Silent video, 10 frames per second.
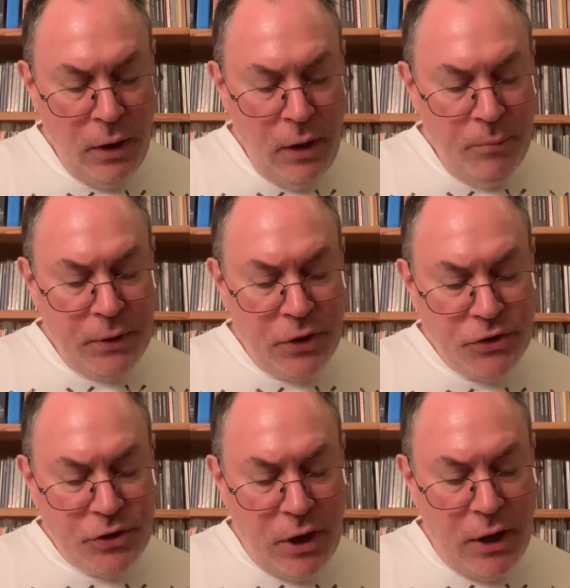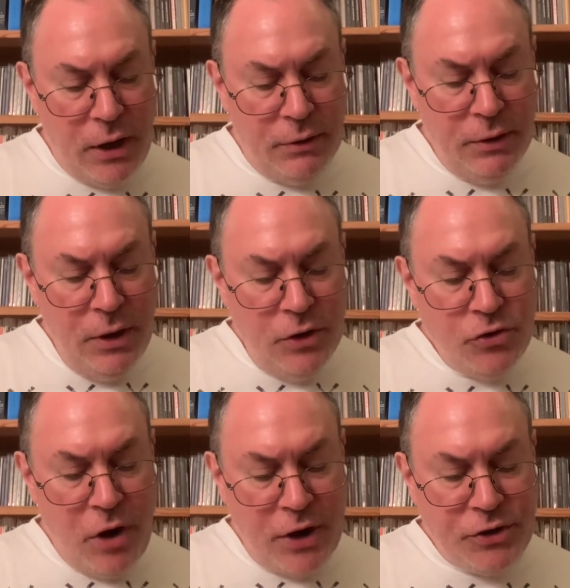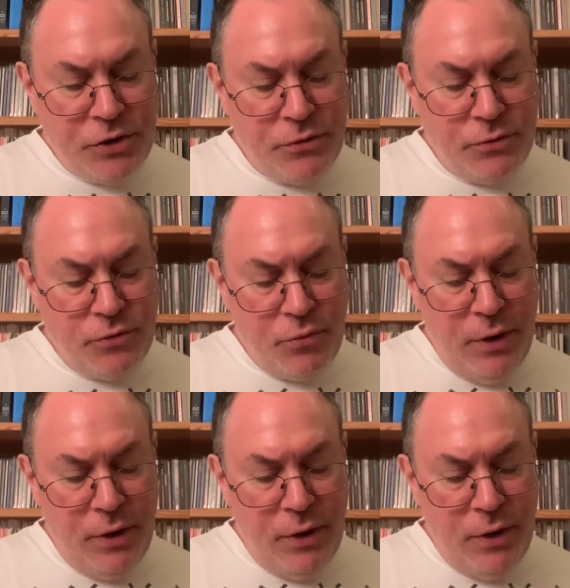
Because tracks 3